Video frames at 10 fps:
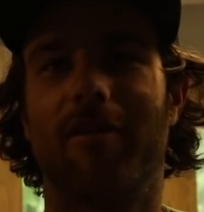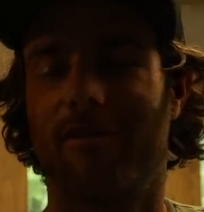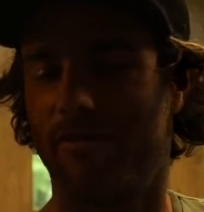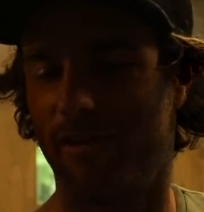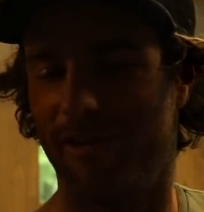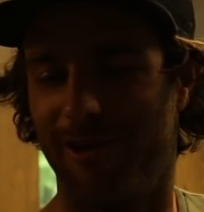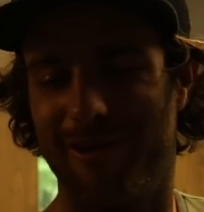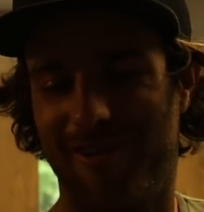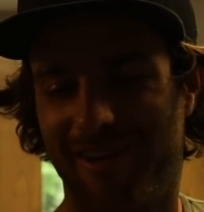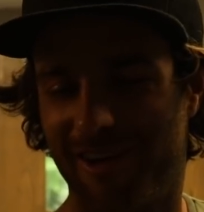this video.
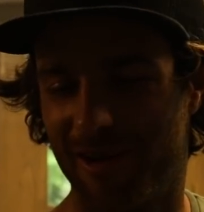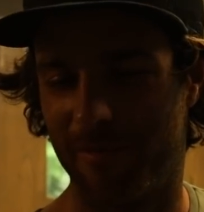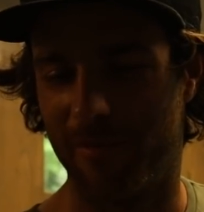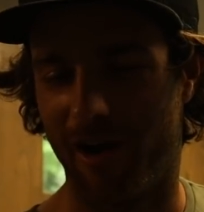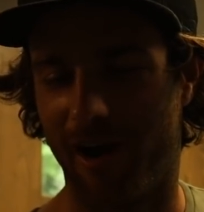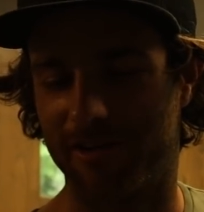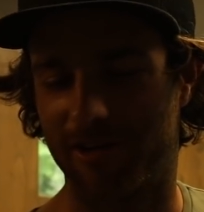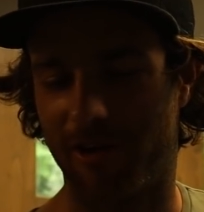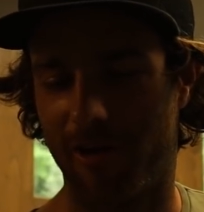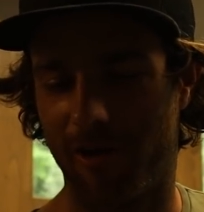But I
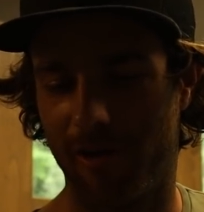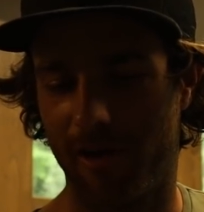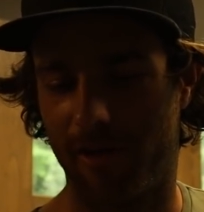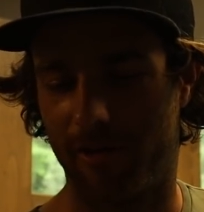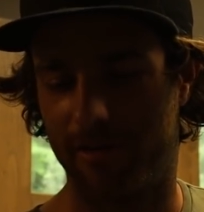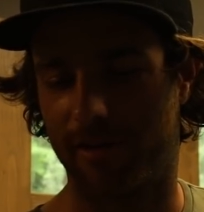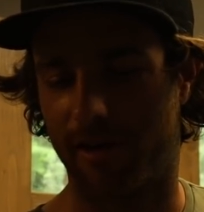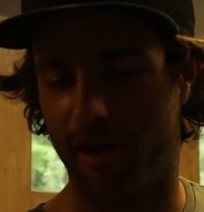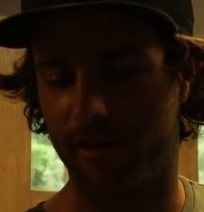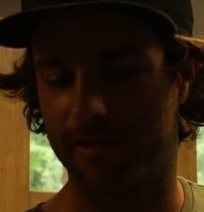saw that it's a
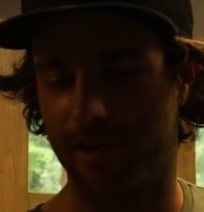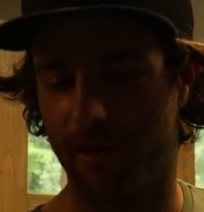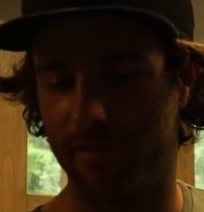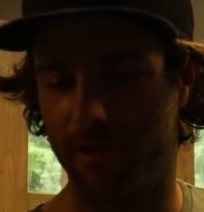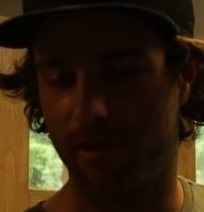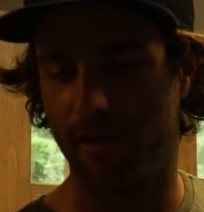concept